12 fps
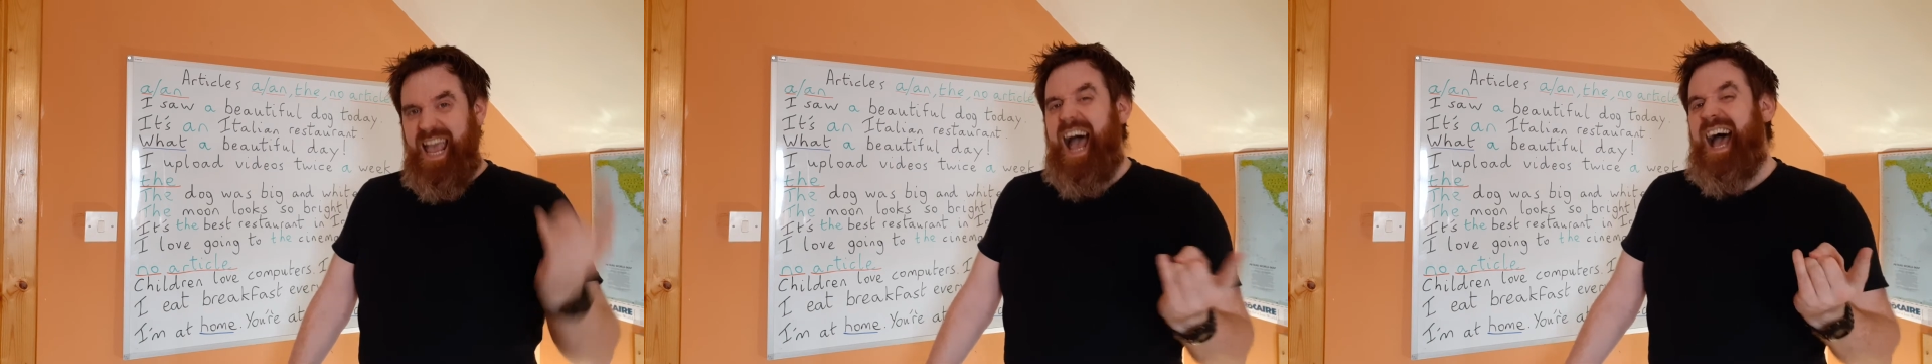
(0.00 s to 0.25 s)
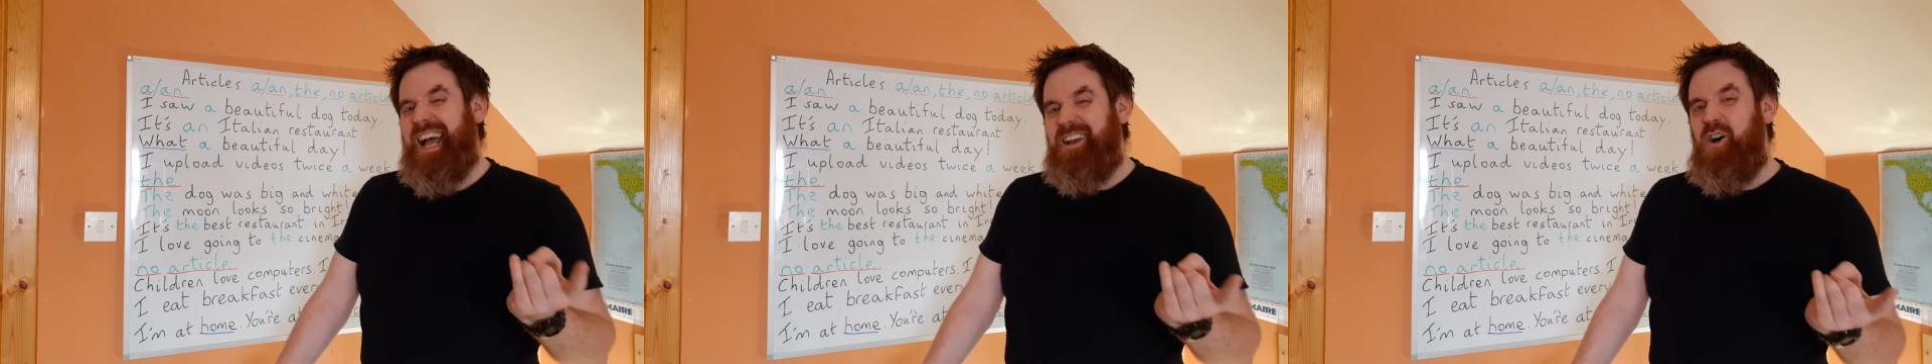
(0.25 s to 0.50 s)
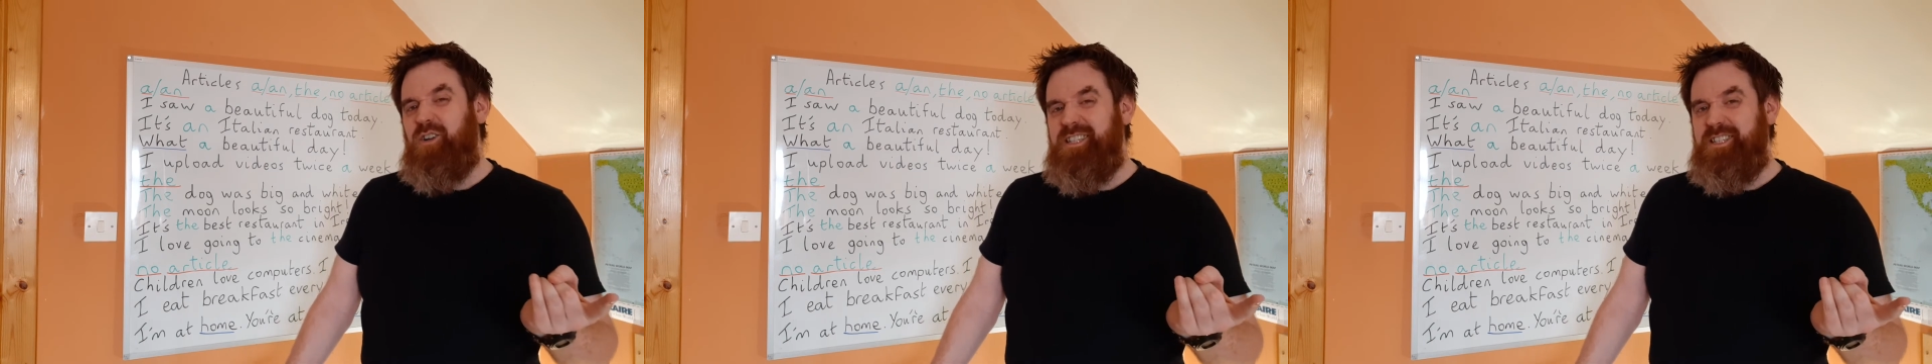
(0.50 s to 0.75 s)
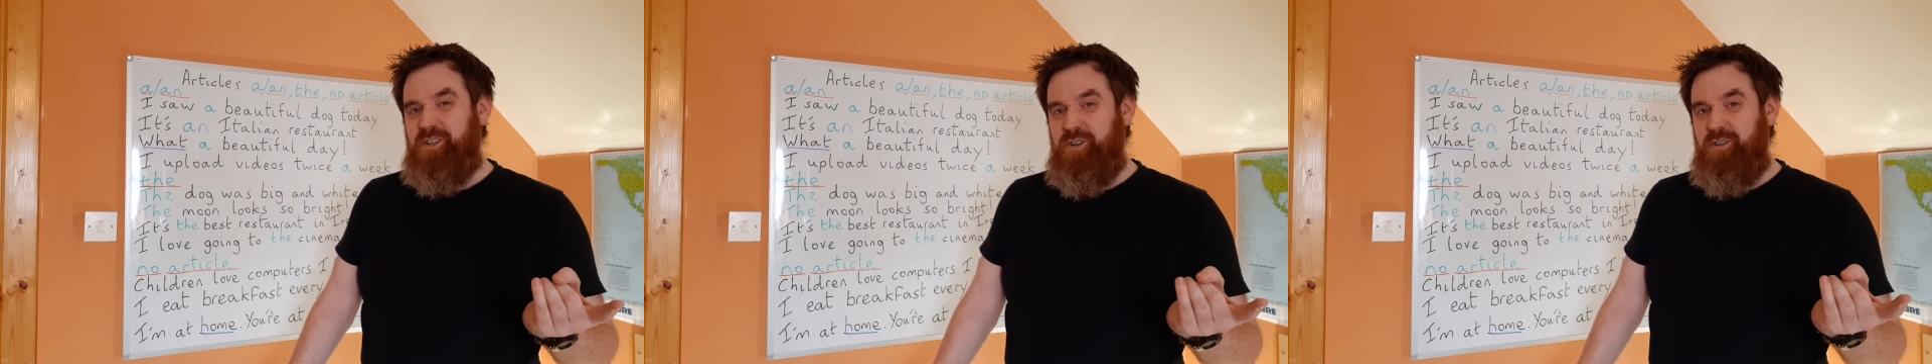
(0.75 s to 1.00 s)
And
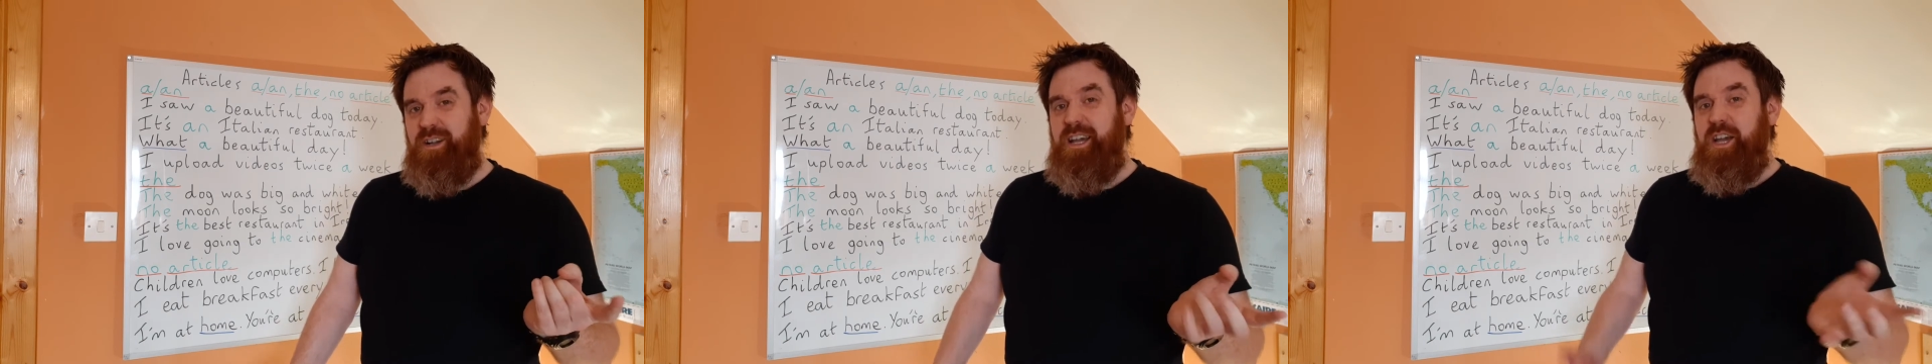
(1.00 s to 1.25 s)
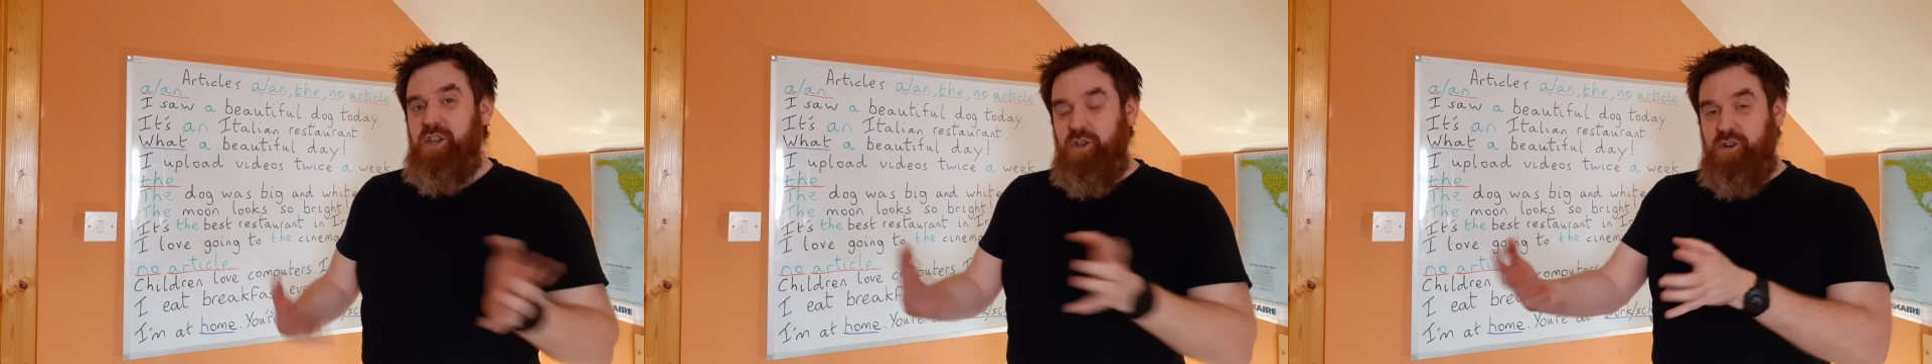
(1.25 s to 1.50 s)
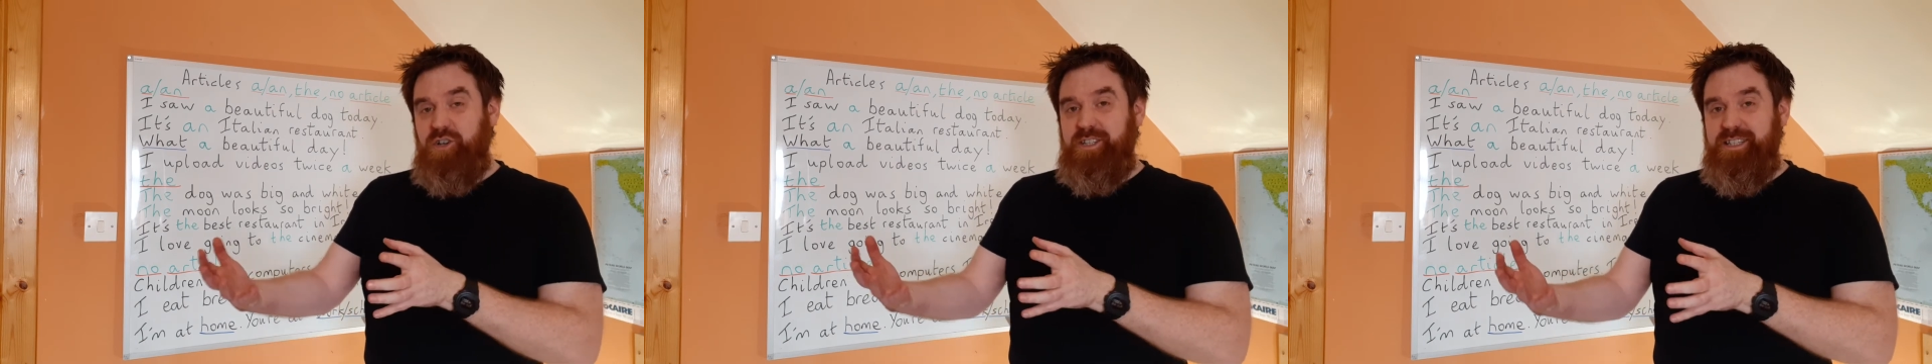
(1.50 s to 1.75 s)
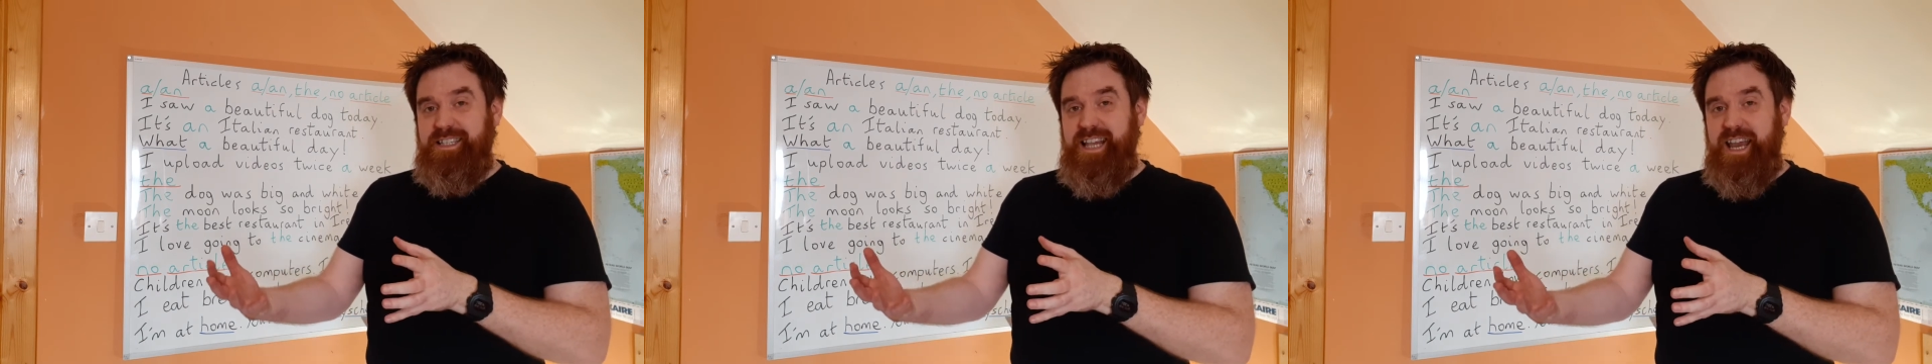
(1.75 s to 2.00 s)
also, you
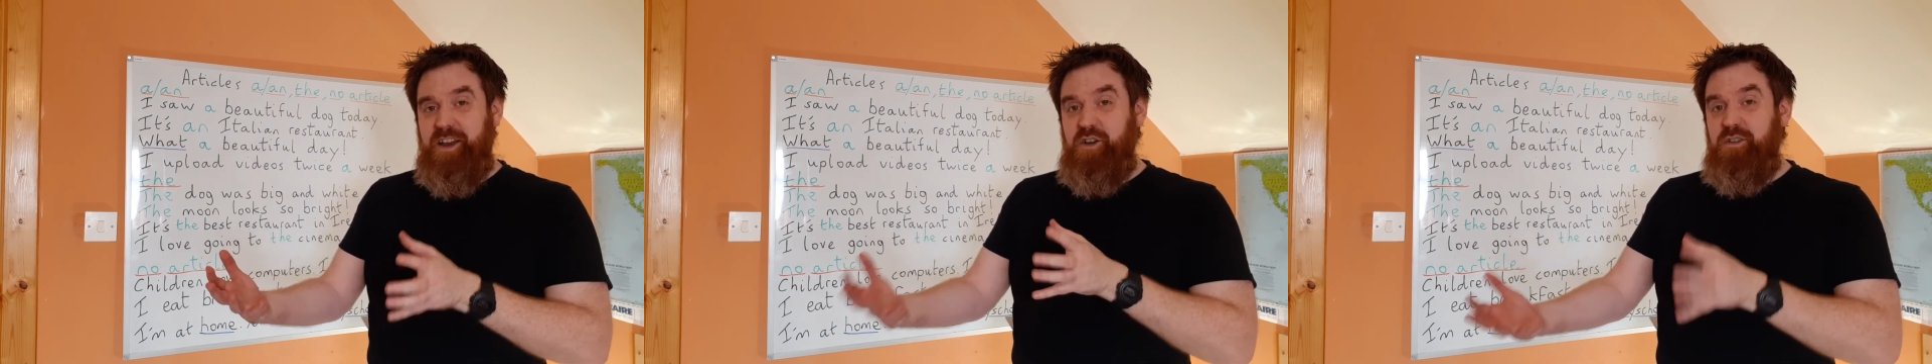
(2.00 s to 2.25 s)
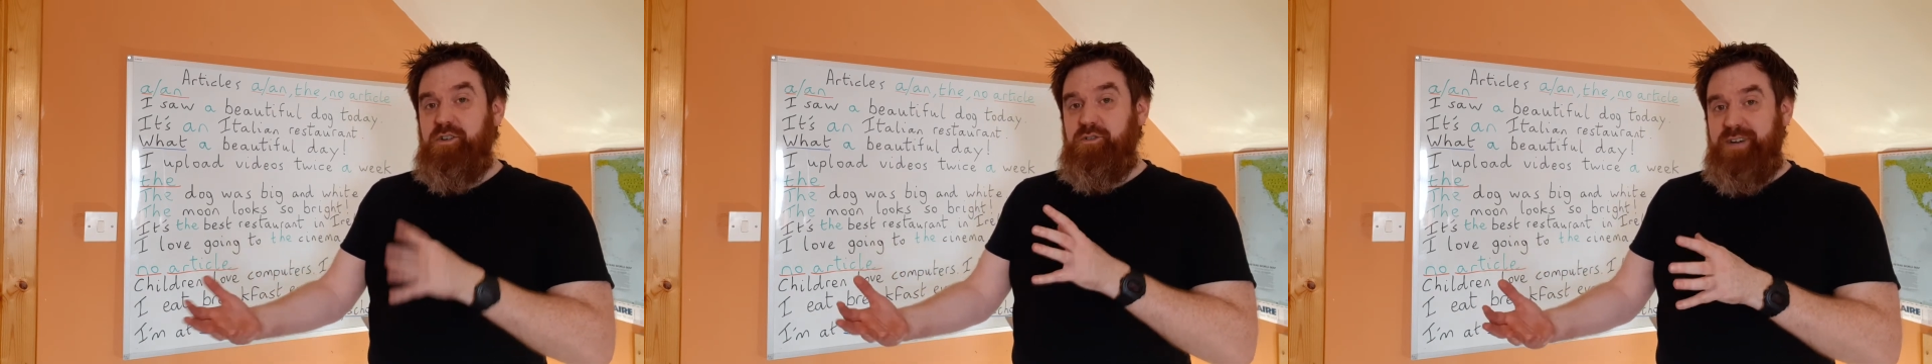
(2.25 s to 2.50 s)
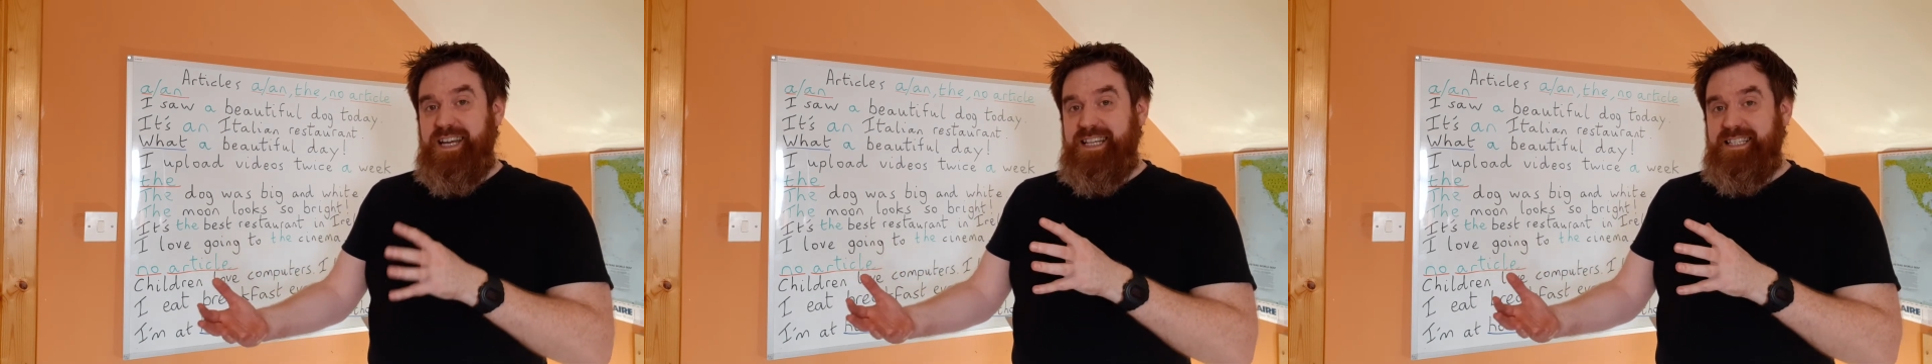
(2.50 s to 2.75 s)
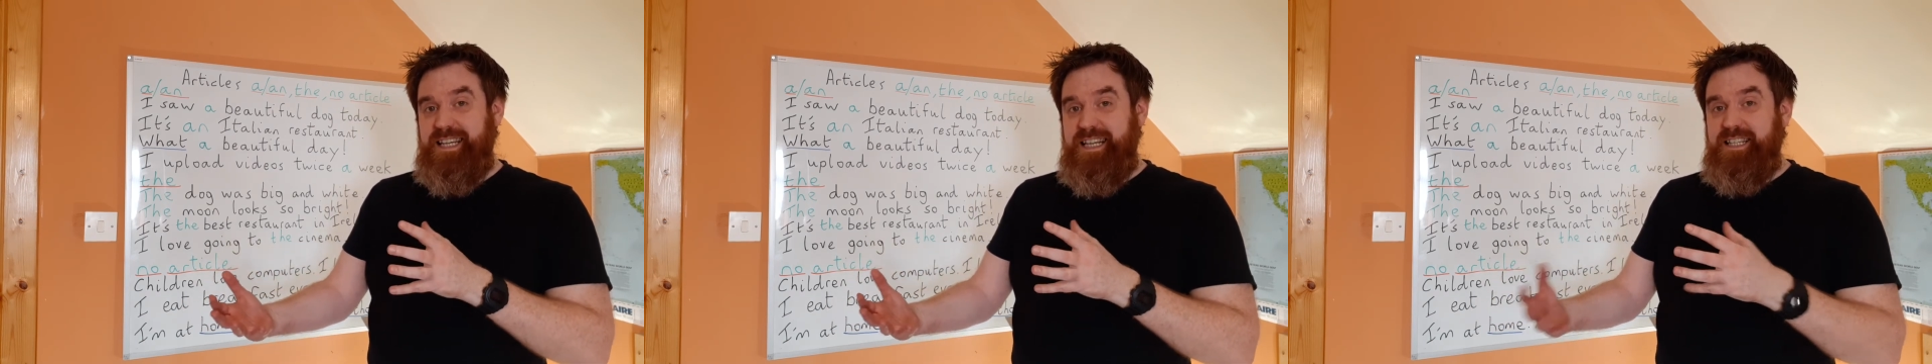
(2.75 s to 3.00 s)
could say another
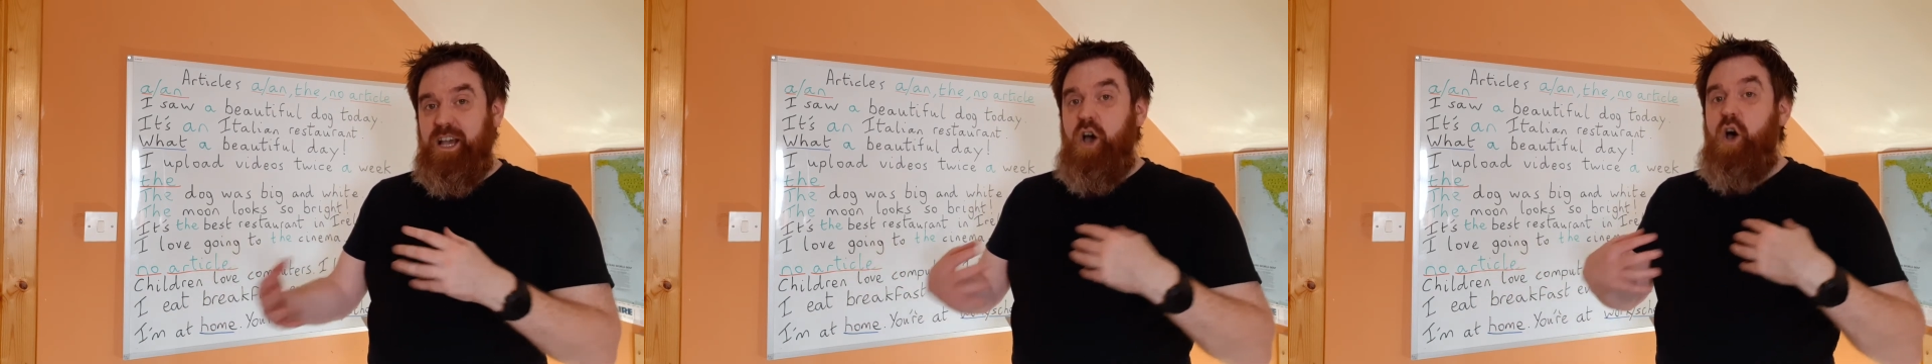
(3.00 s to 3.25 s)
reason is